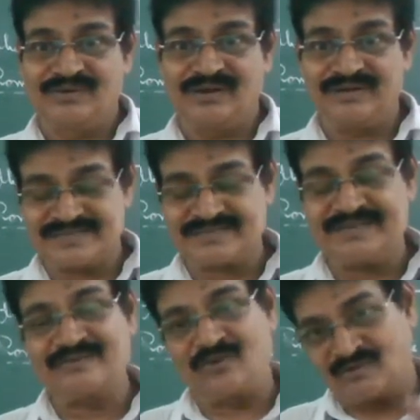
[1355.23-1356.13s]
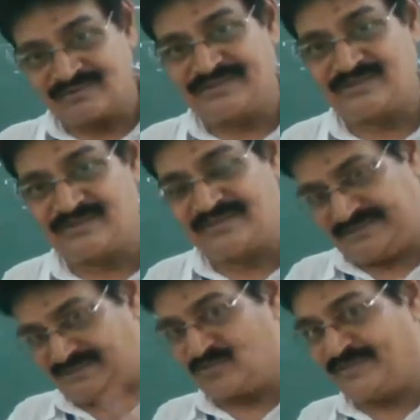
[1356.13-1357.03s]
Understand? Not only
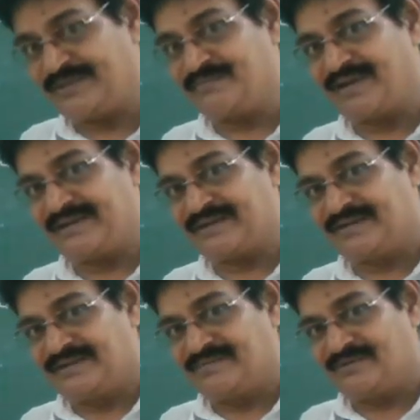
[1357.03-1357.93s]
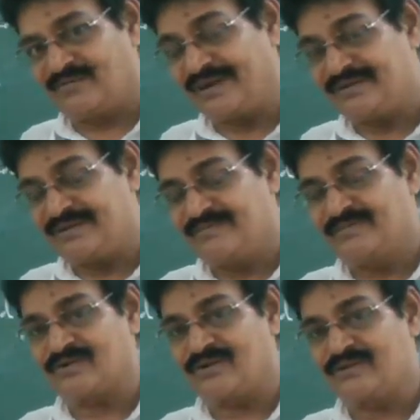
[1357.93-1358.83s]
the Roman Empire. Why?
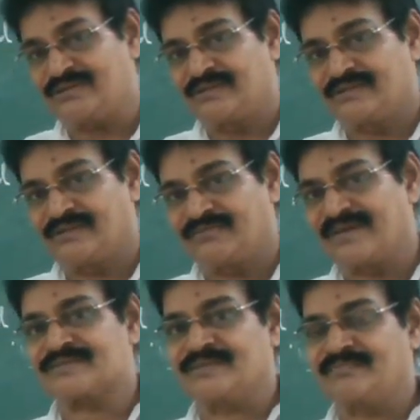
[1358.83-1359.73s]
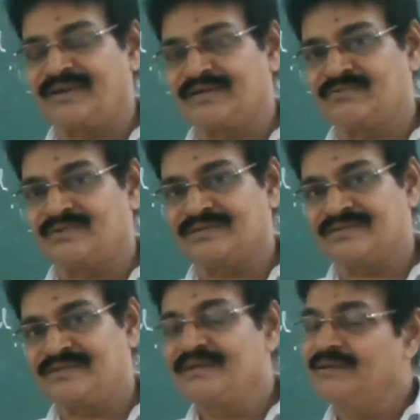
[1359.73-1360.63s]
Because the vast empire was
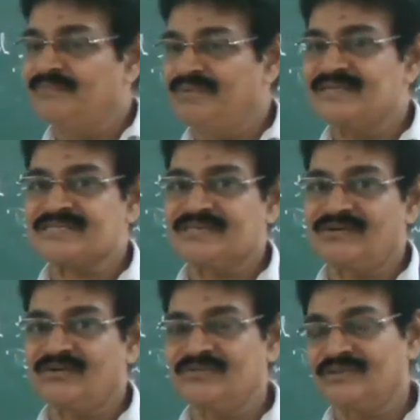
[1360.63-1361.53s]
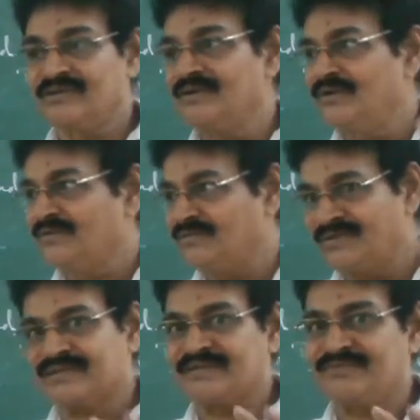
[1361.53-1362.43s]
based on the
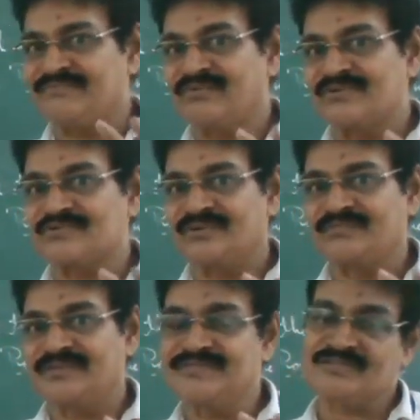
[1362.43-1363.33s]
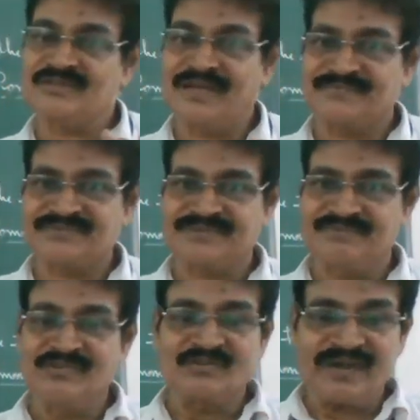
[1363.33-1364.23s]
working force of the slaves.
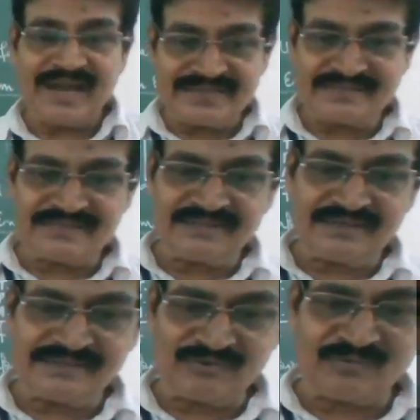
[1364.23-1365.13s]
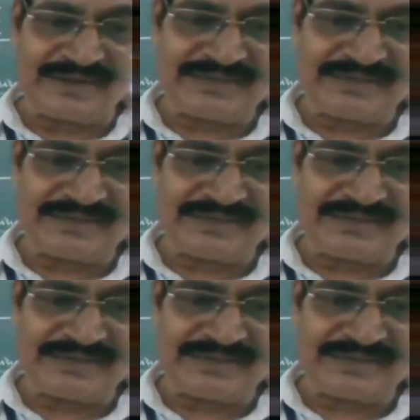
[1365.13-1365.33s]
So as a result, what